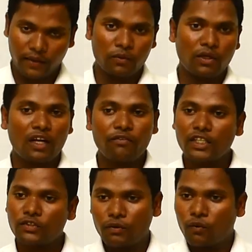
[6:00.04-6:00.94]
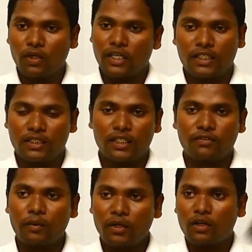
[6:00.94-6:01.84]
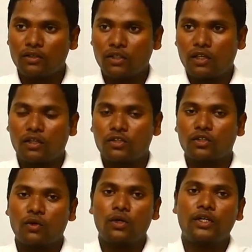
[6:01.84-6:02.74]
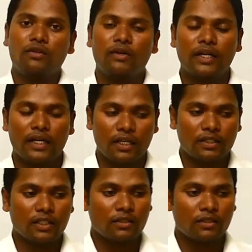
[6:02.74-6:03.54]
Convex we won't consider. Why? Because their rays are going different direction,